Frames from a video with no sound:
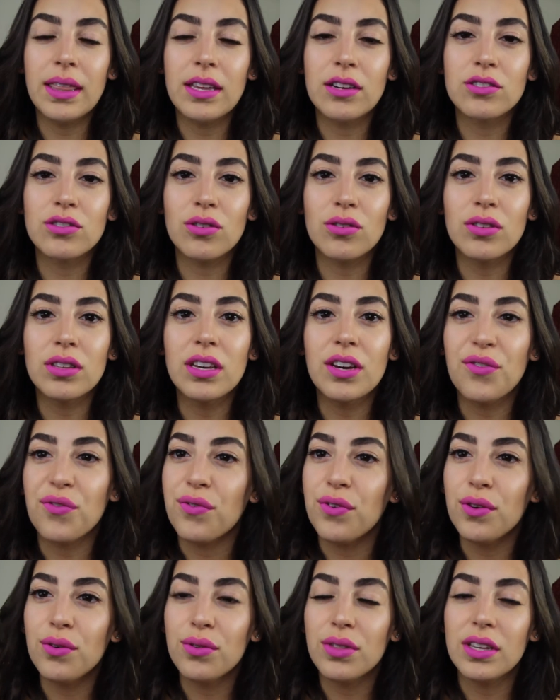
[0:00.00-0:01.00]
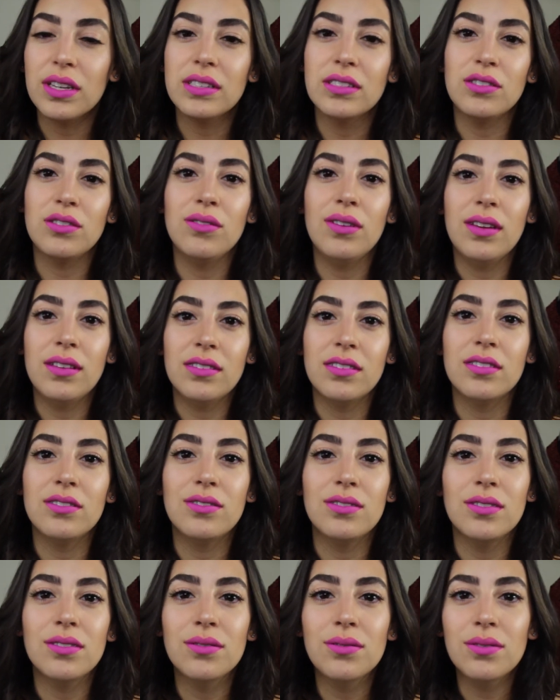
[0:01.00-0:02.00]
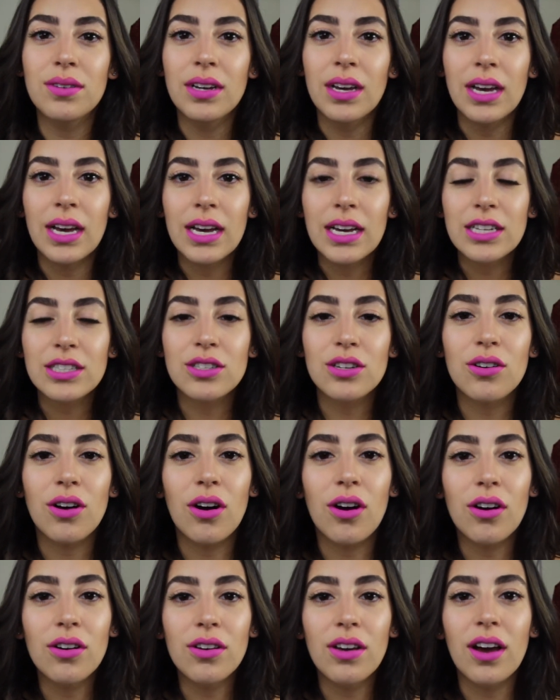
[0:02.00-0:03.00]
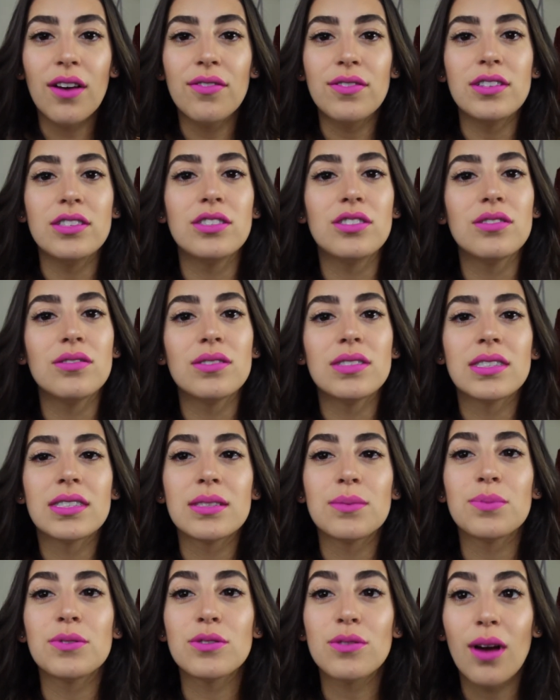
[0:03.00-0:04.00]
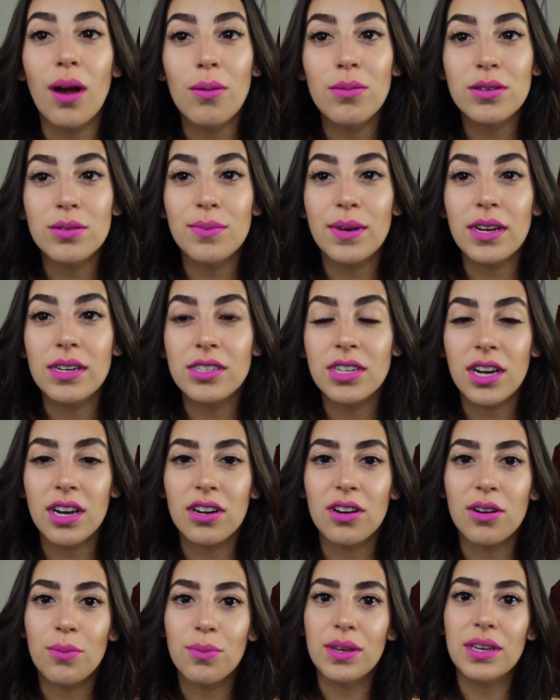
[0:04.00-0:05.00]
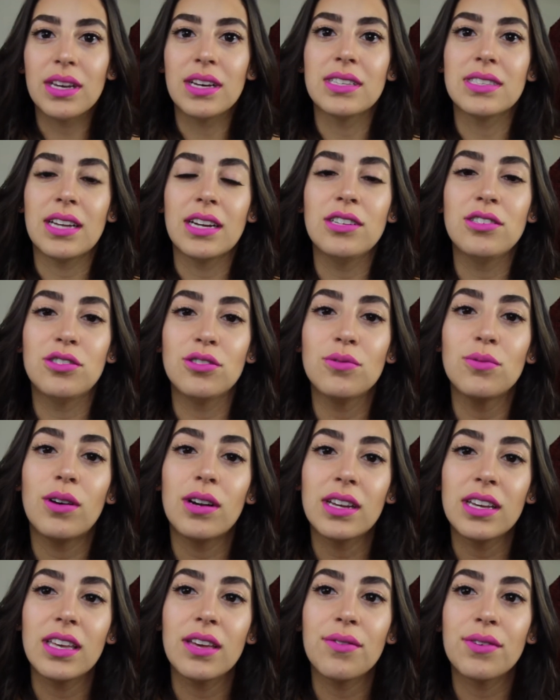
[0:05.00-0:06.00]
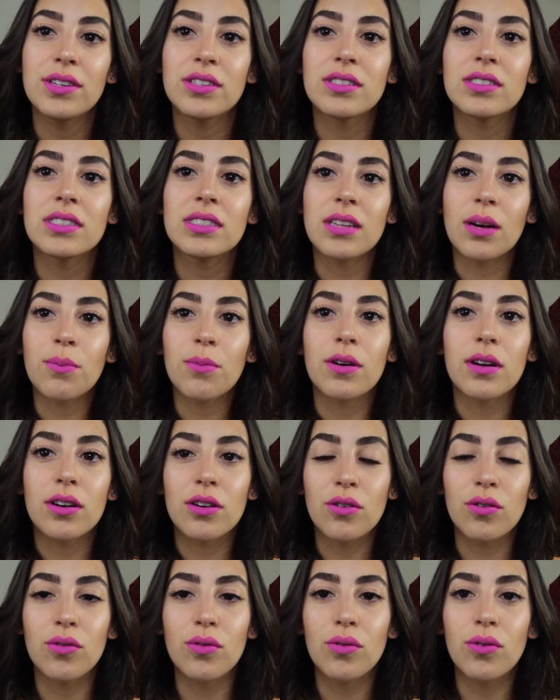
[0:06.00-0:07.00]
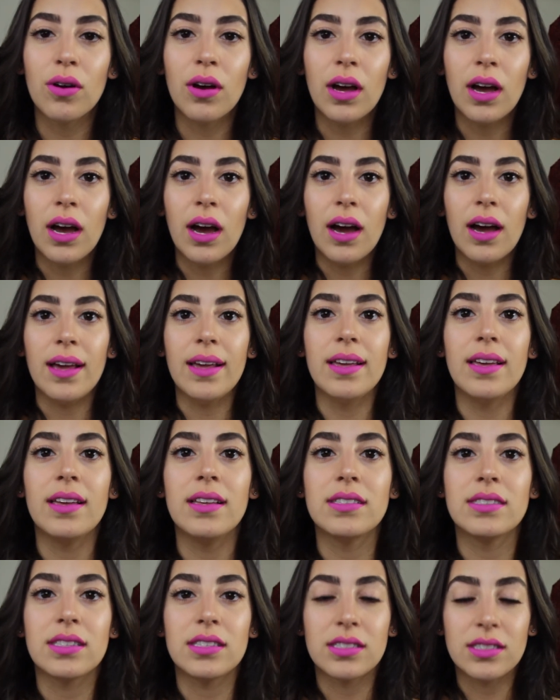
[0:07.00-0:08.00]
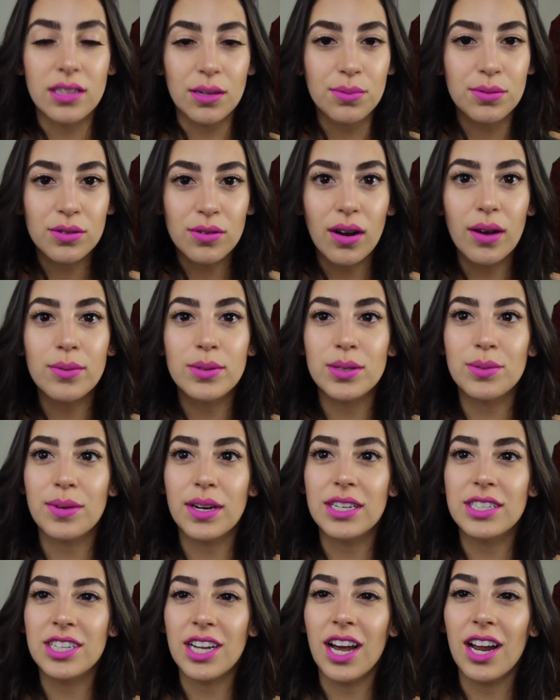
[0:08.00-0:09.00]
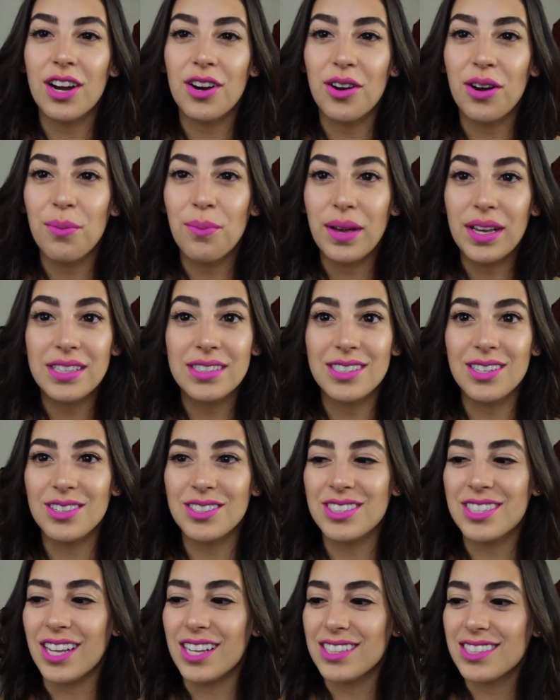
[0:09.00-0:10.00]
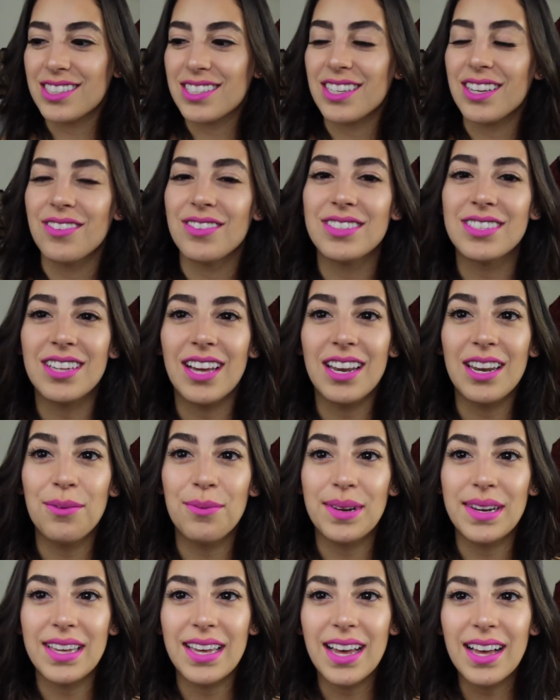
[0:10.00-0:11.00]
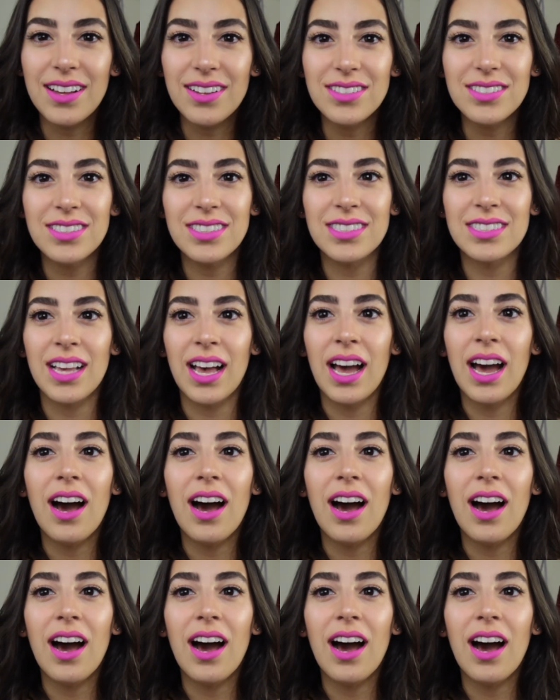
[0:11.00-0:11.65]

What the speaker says: there's only a few things you need to do. So all you have to do is subscribe to my channel, because I do want to give it to someone who is subscribed to my channel. It makes no sense to give it to anybody else.